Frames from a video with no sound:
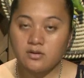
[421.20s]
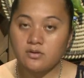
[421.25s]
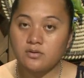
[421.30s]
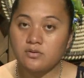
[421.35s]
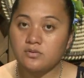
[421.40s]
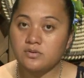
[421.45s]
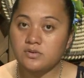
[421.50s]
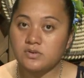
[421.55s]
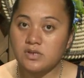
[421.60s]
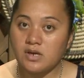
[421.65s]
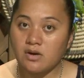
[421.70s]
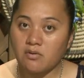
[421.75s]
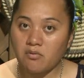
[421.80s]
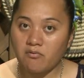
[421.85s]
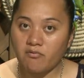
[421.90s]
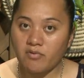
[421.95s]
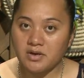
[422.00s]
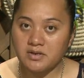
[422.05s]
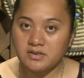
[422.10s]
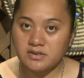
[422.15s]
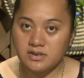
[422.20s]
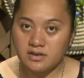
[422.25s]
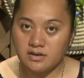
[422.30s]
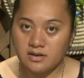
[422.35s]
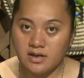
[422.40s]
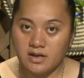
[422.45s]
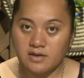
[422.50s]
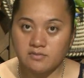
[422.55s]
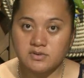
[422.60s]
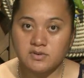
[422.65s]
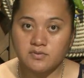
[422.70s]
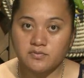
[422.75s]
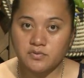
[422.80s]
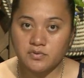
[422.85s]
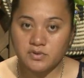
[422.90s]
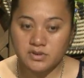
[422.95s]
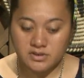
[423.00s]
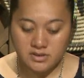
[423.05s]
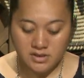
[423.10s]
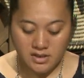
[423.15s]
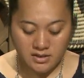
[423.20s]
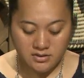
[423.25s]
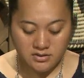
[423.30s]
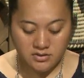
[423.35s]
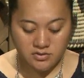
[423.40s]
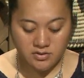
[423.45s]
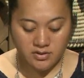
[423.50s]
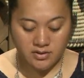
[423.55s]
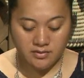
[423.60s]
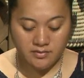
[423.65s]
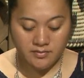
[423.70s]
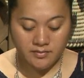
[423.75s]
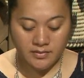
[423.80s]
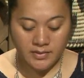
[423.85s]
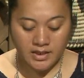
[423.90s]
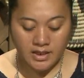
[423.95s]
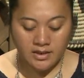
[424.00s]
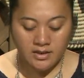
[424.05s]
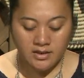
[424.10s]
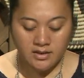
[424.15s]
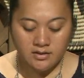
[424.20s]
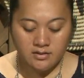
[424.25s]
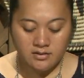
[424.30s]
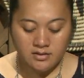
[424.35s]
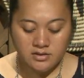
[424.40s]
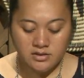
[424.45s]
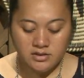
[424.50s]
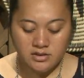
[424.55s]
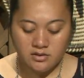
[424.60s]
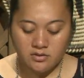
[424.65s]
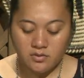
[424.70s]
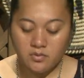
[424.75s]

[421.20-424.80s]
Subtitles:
who sacrificed their lives for this country. This year